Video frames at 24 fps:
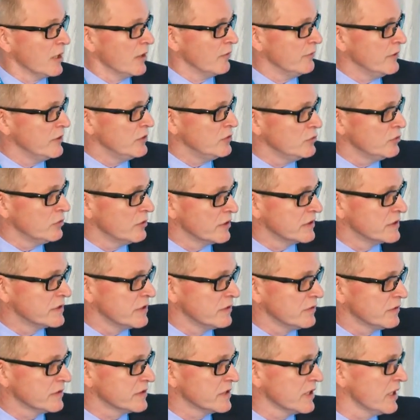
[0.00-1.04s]
We do a
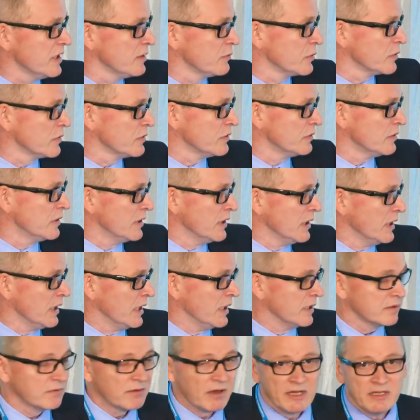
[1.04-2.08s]
tilt table
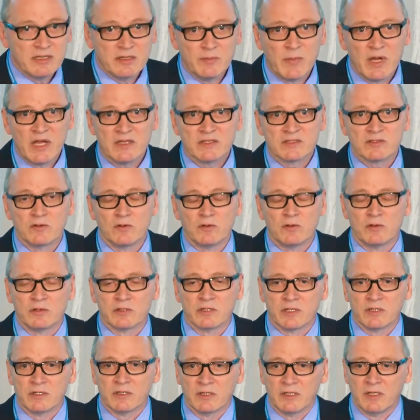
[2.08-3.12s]
in randomized
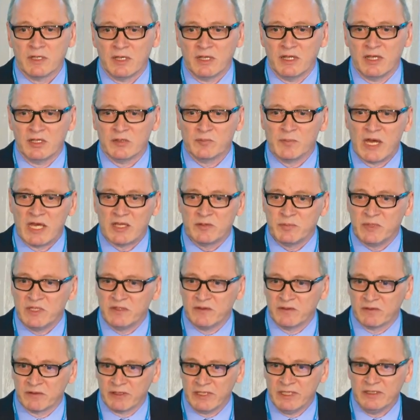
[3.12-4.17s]
order. It might be
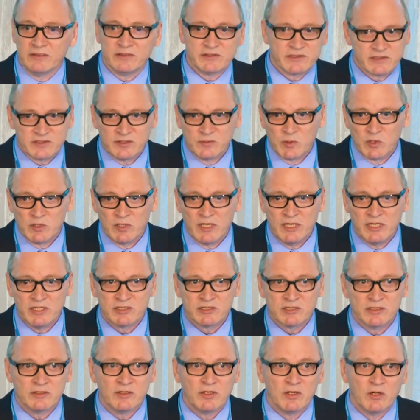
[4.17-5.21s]
the real
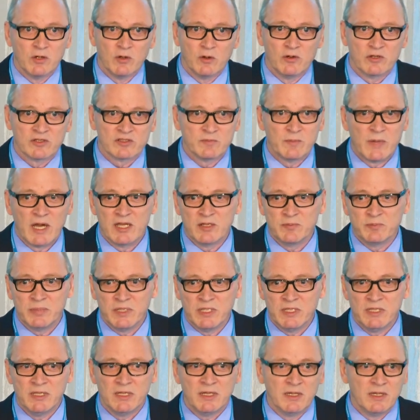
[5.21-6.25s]
stimulation, or it might
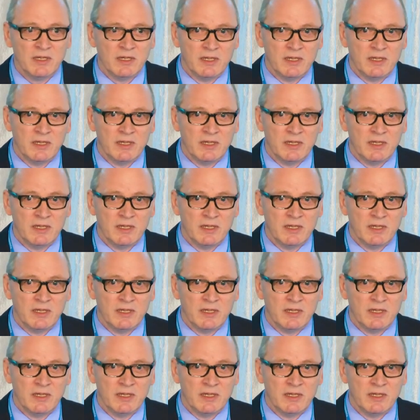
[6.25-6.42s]
be